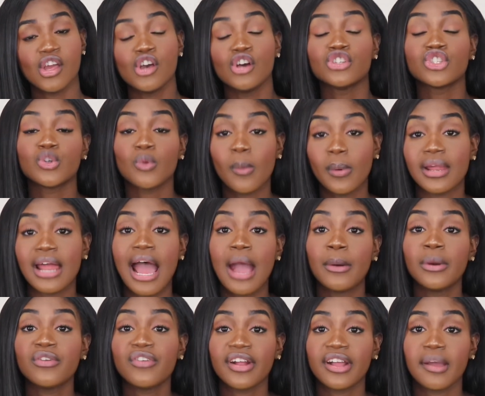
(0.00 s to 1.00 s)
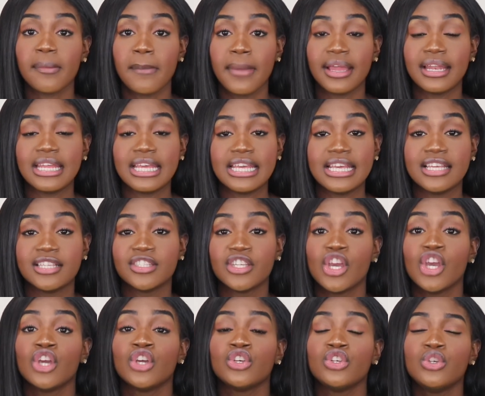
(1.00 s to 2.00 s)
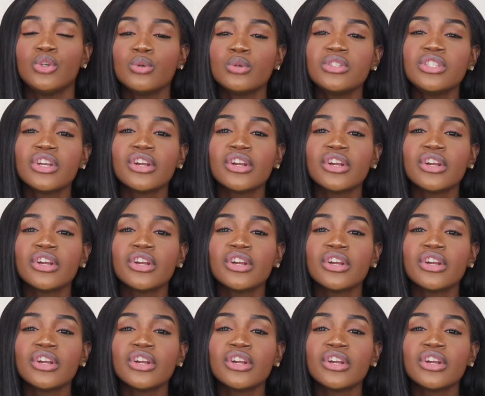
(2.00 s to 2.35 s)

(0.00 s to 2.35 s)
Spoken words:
So what I would recommend is use